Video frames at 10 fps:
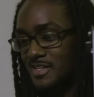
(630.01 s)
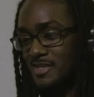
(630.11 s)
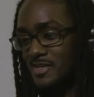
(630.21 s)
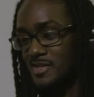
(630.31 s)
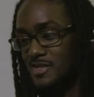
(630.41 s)
But
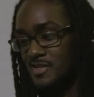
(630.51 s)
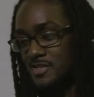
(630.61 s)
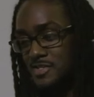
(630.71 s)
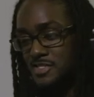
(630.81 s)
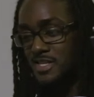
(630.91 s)
yeah,
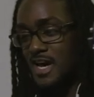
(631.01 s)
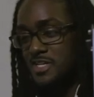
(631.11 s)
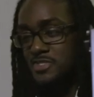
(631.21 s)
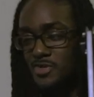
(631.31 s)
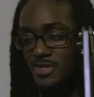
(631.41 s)
man. This
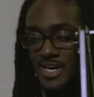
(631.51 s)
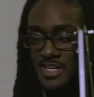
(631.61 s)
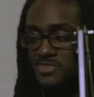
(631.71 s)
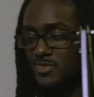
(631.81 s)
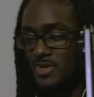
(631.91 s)
guy sure
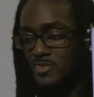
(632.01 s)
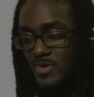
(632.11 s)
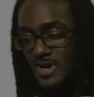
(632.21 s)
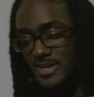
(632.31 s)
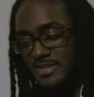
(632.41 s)
likes red
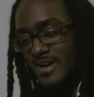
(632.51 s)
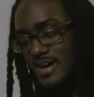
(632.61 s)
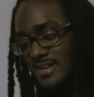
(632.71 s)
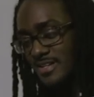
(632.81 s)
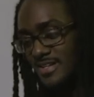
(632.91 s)
wine.
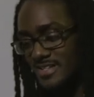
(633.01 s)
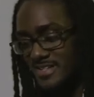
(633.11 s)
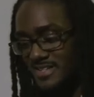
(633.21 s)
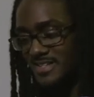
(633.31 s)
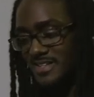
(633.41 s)
Nah,
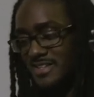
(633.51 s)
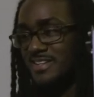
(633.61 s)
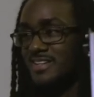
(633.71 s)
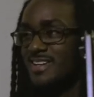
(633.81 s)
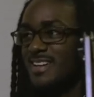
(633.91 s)
nigga.
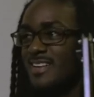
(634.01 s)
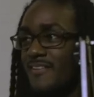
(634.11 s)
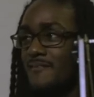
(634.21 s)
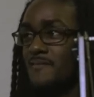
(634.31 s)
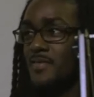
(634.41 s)
You wish that
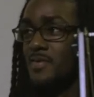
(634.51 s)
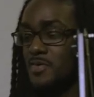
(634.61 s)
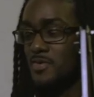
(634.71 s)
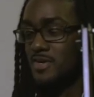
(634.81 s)
was red wine.